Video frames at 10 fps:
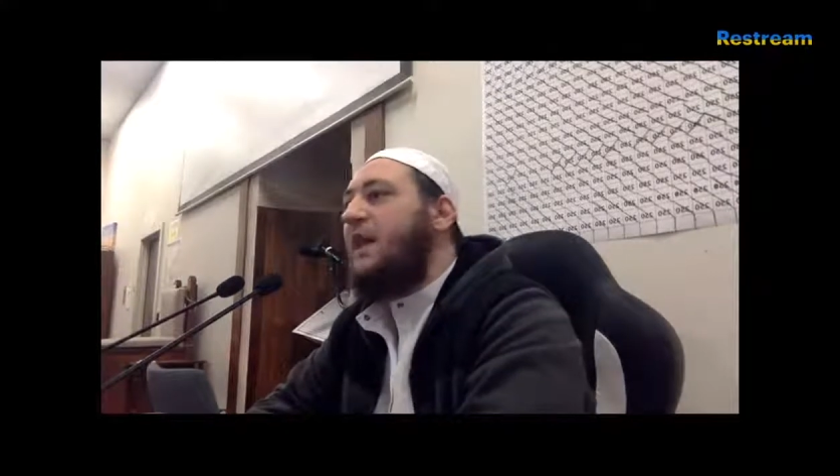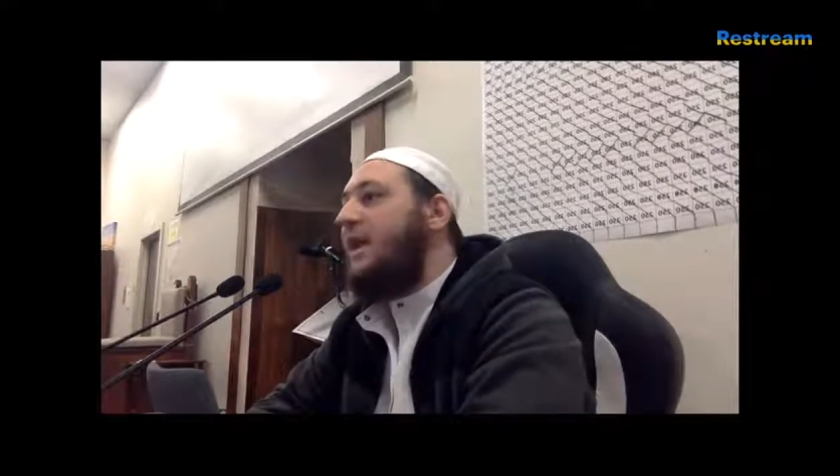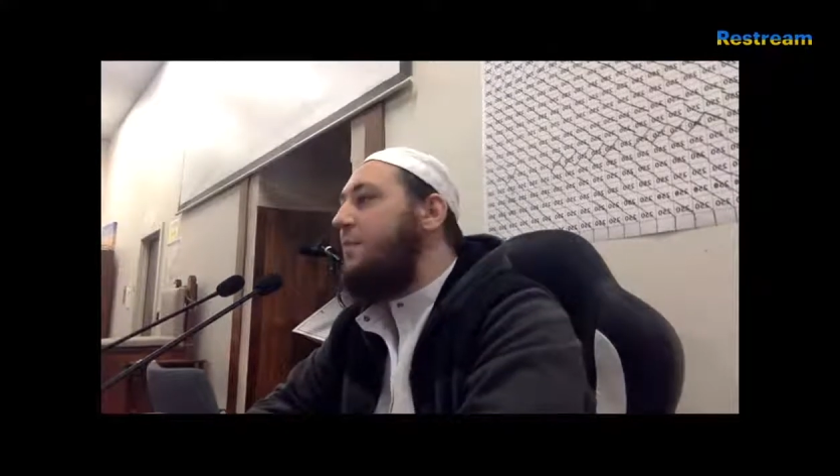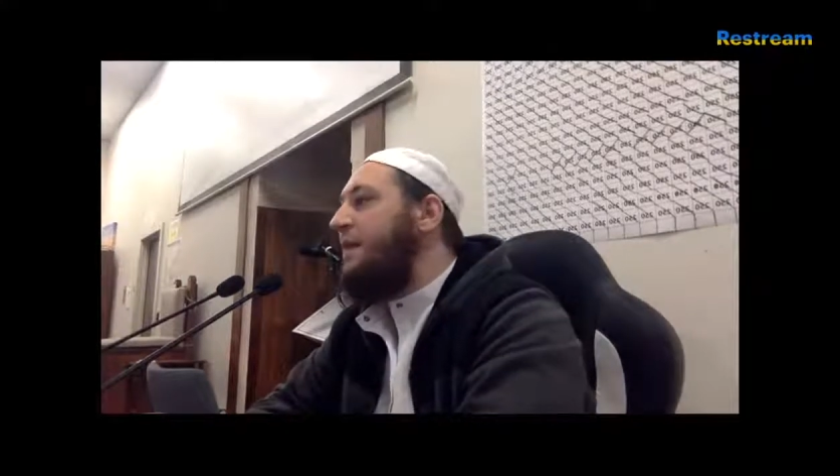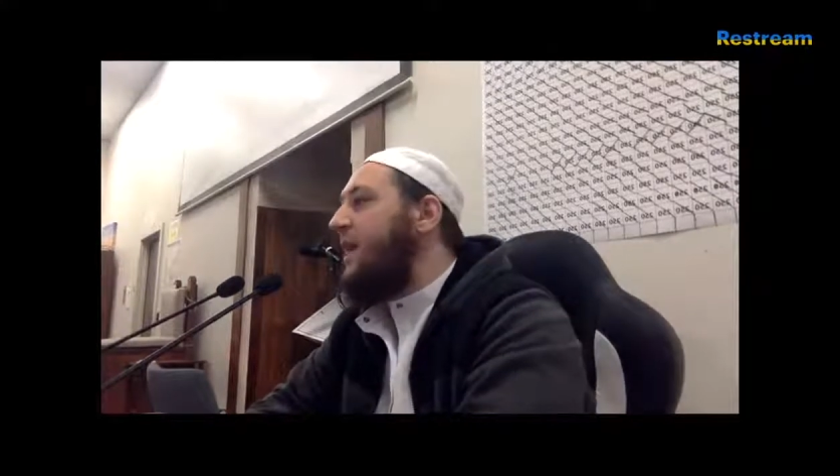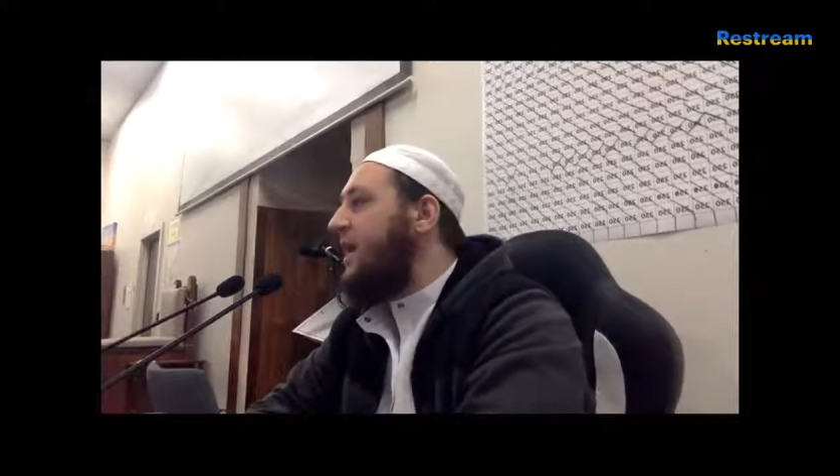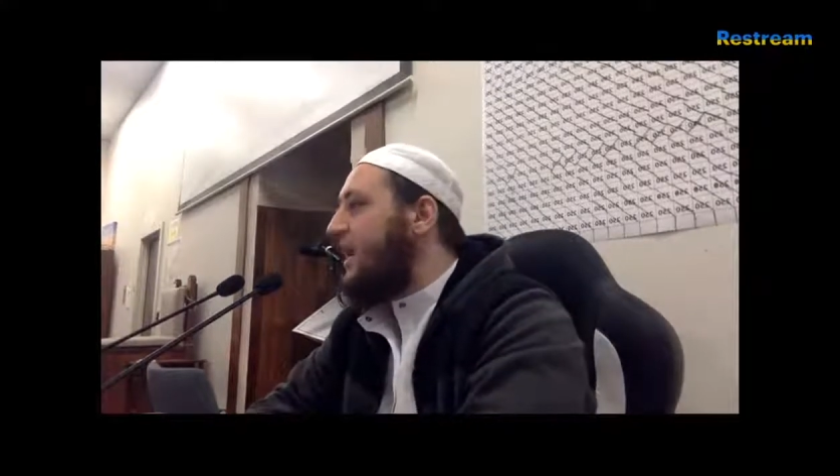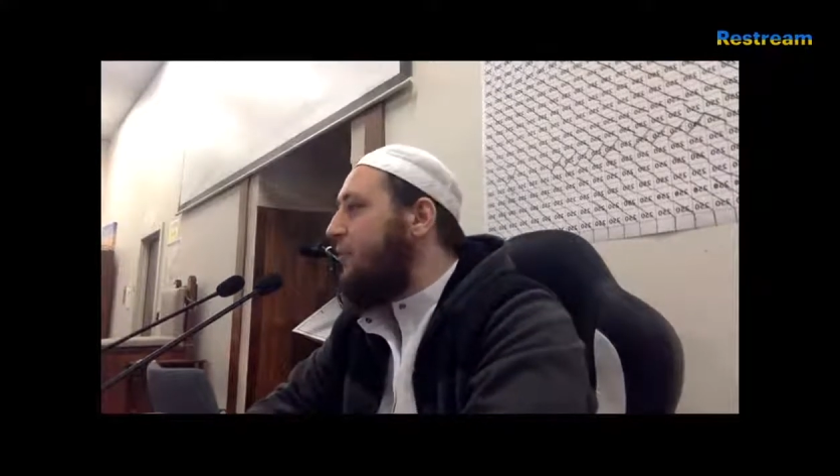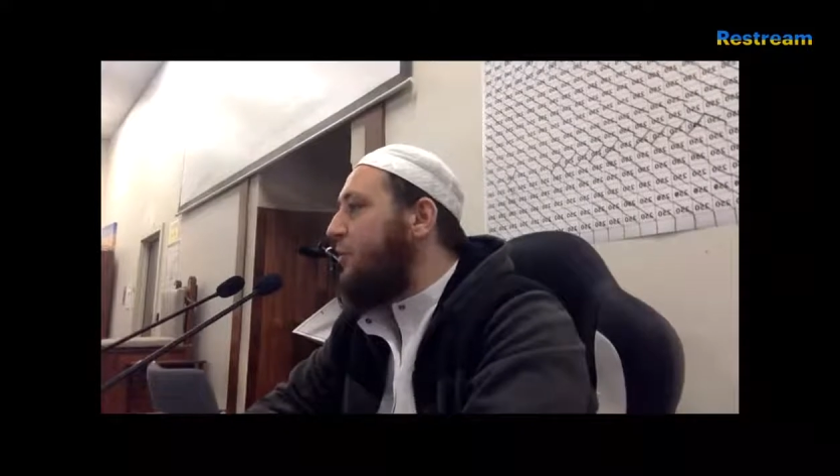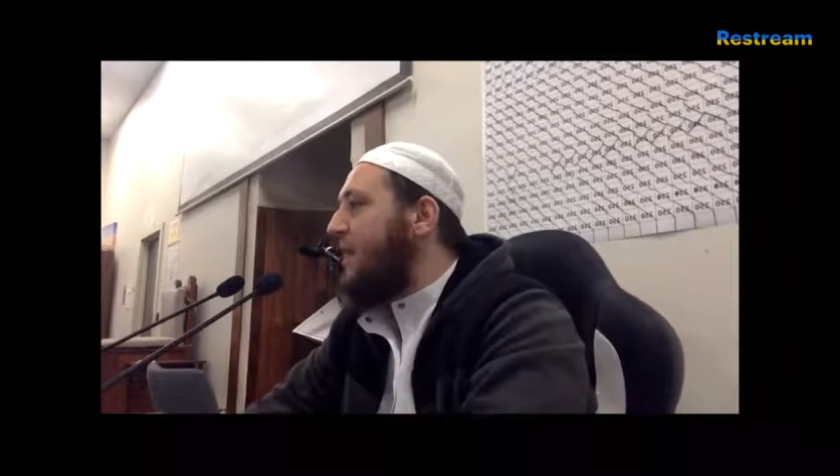Allah made
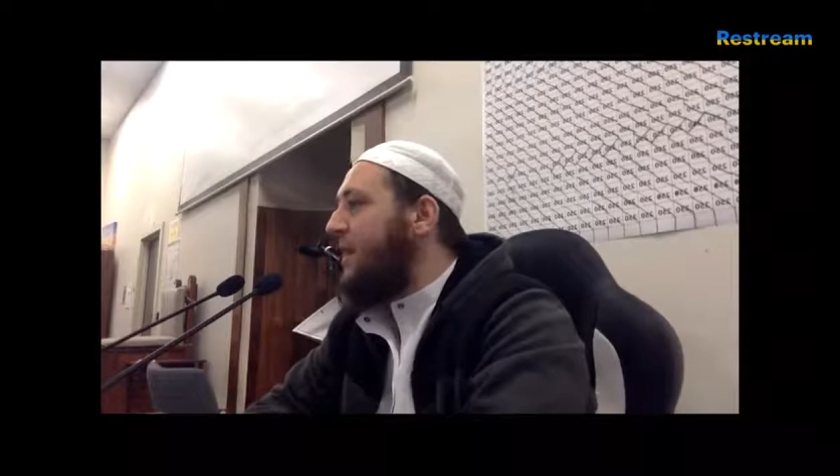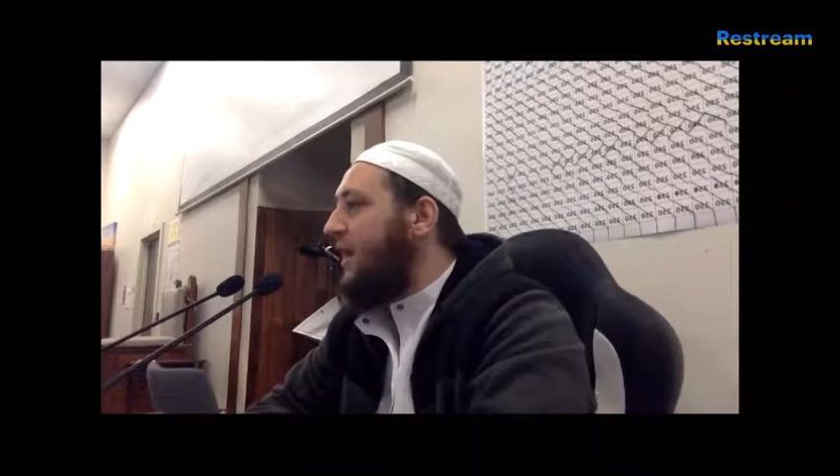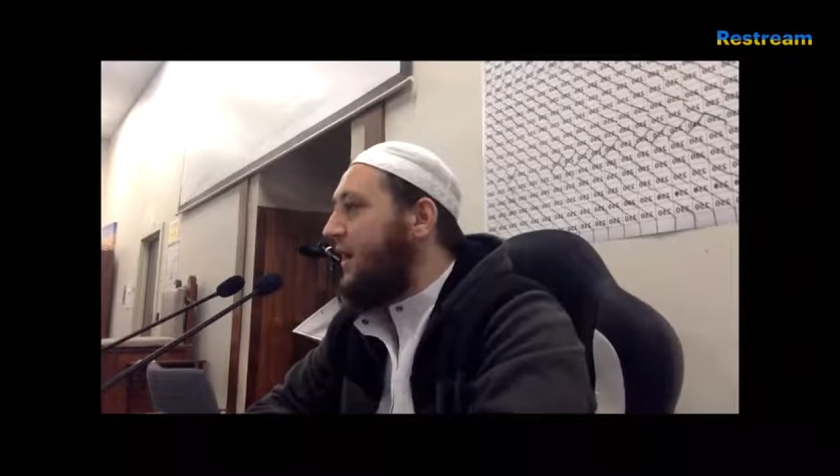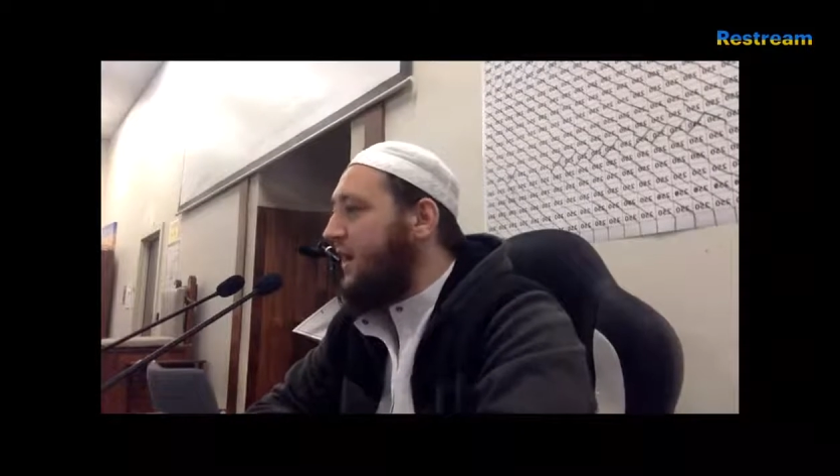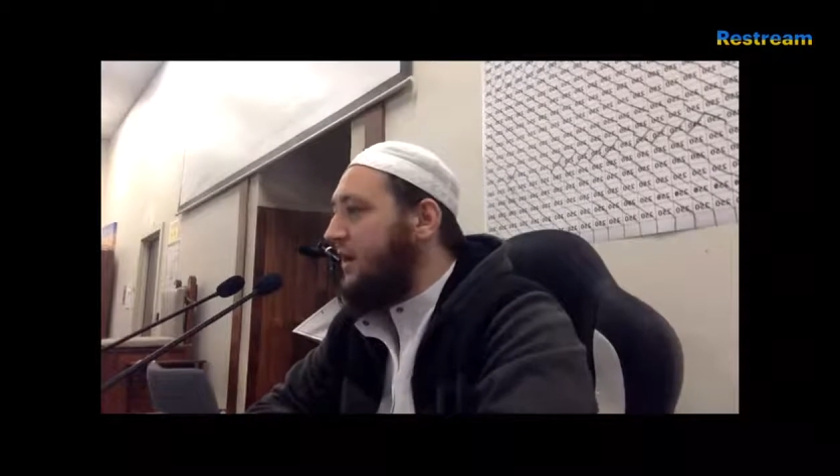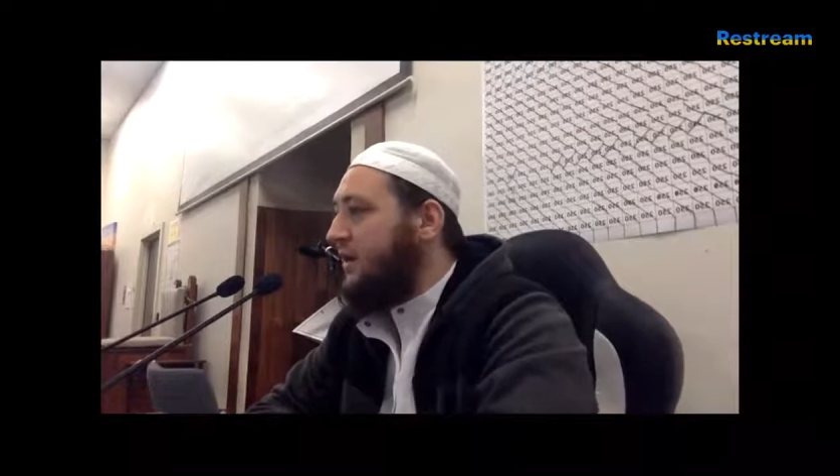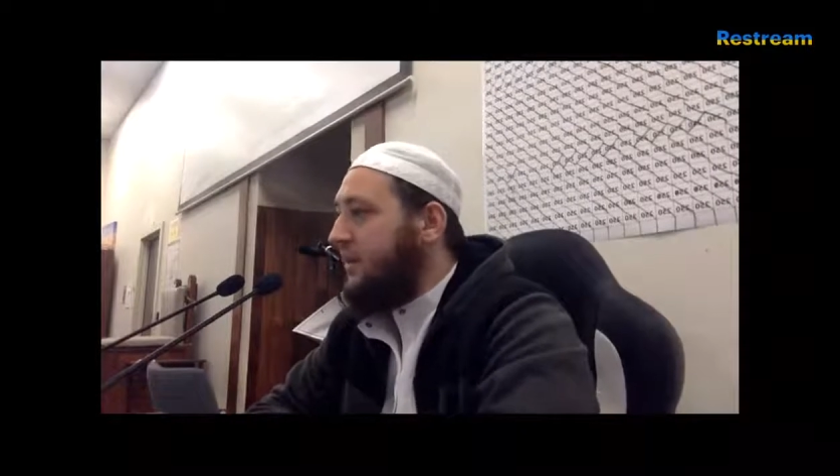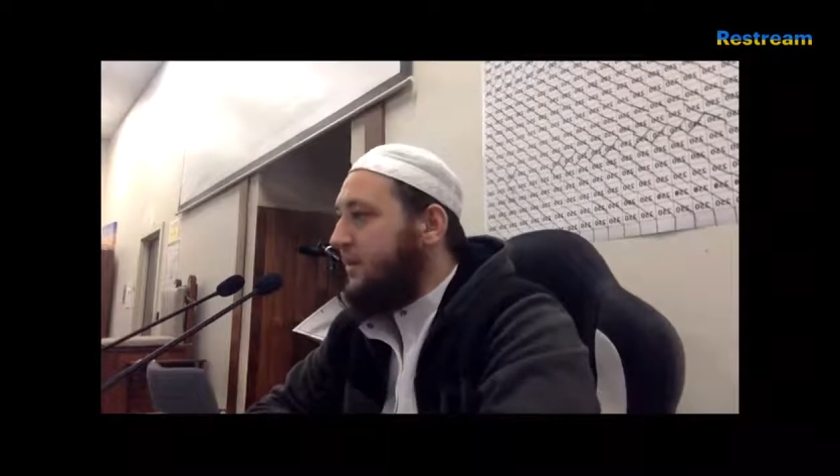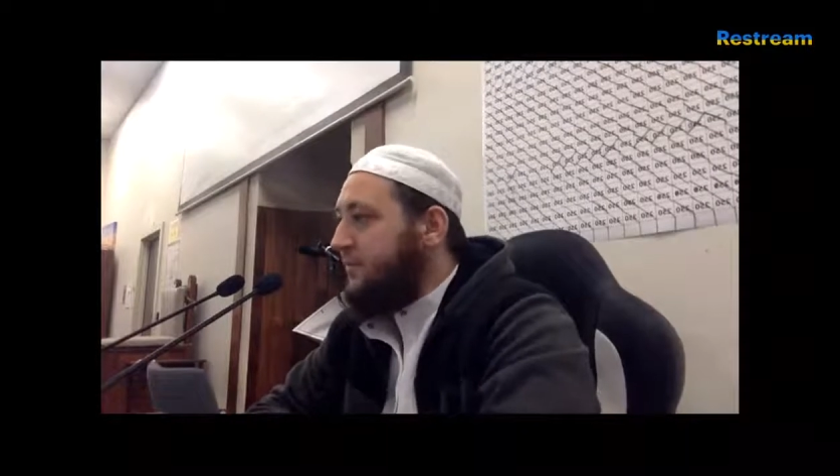haram, we make it halal,